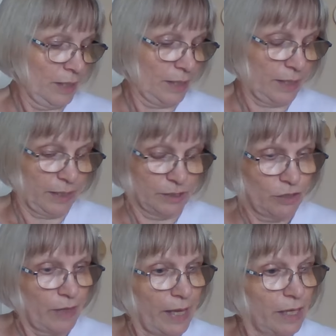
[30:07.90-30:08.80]
And
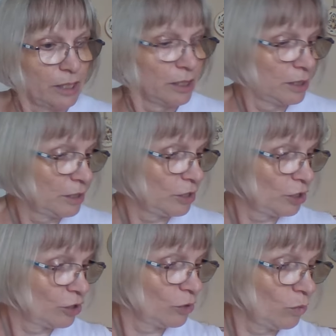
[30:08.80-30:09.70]
then the
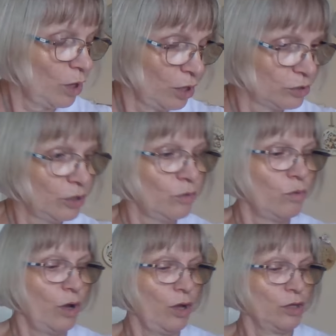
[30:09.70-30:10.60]
other one
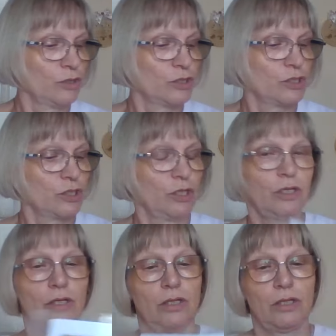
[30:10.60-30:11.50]
was
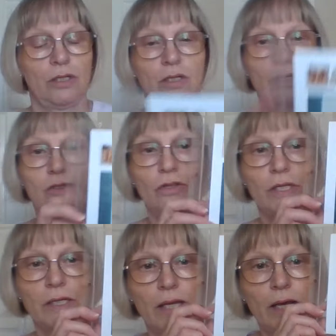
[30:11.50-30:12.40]
another
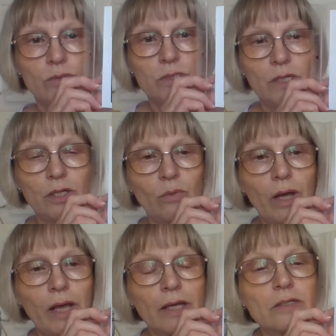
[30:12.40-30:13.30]
Little House
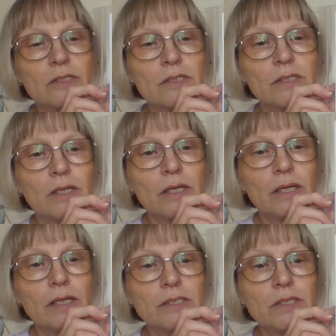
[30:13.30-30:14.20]
Needleworks,
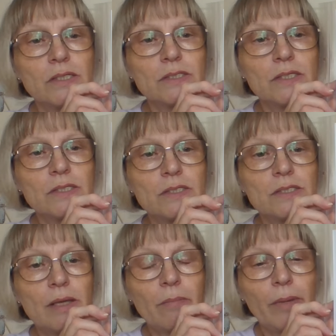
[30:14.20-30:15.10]
and it is
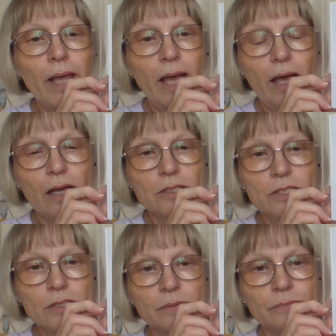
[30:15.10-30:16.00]
sampler hat,